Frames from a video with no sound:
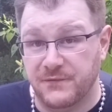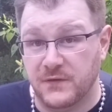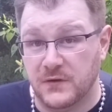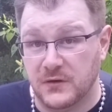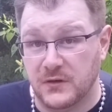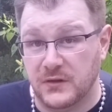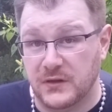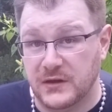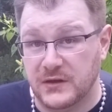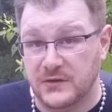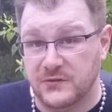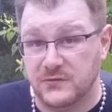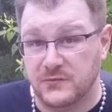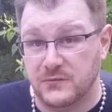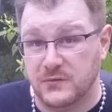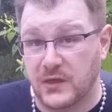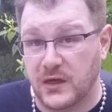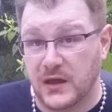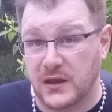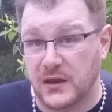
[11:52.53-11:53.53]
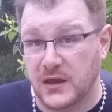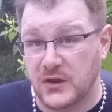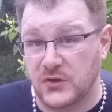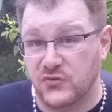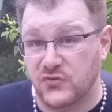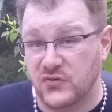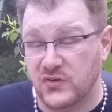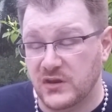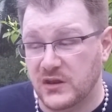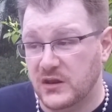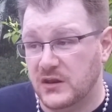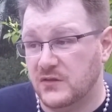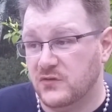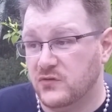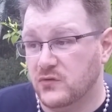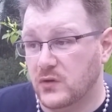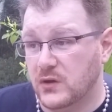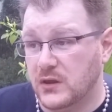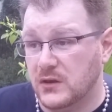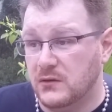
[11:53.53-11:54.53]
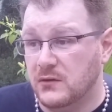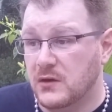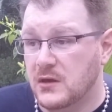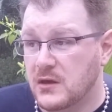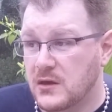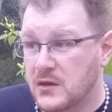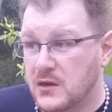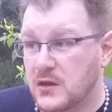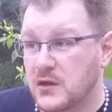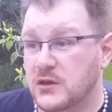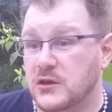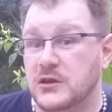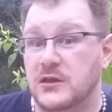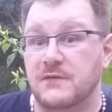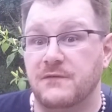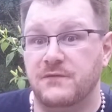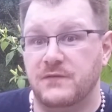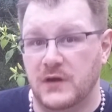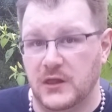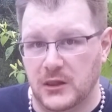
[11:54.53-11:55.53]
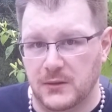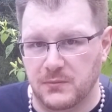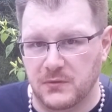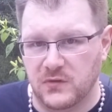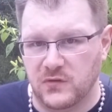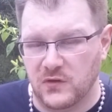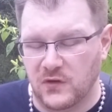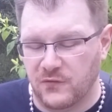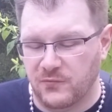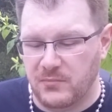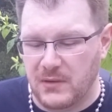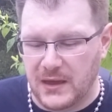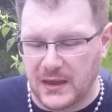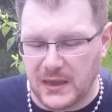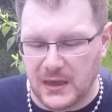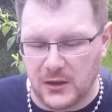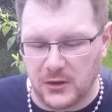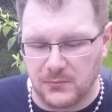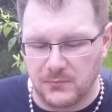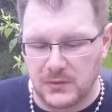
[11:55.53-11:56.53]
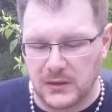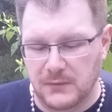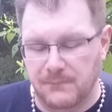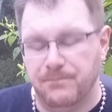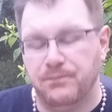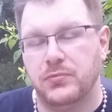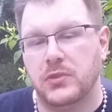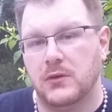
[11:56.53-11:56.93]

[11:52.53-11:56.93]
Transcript: fertilizer with high nitrogen in it so it can develop itself back out a bit.